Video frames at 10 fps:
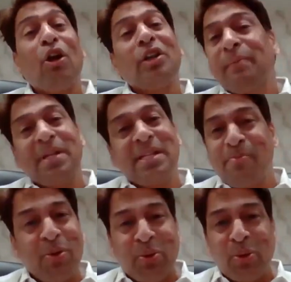Lot of
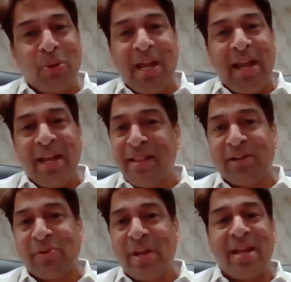dispute today in
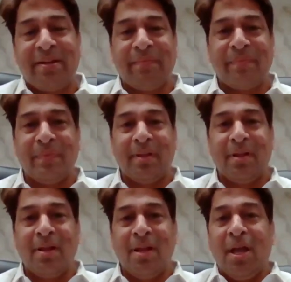the trade.
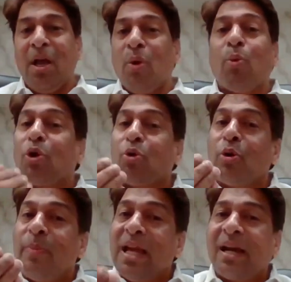What
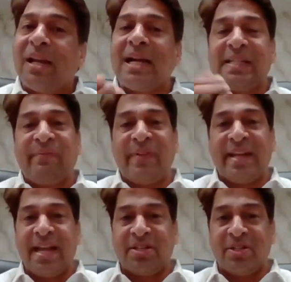would be the
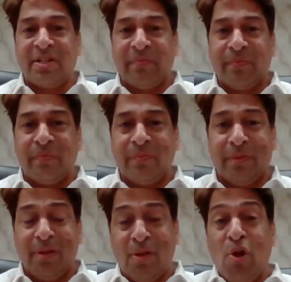classification?
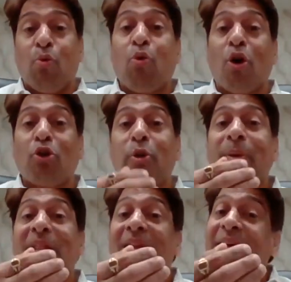What
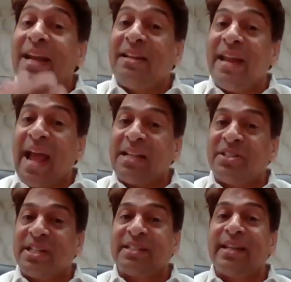would be the right
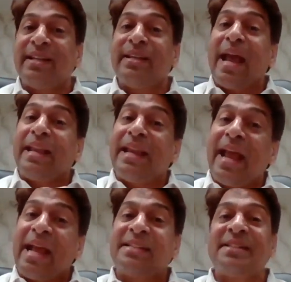HSN
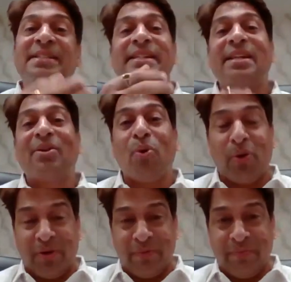and SSC
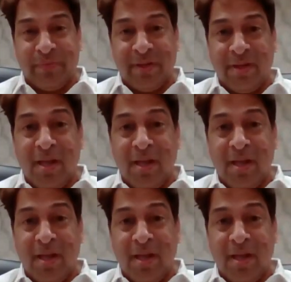code?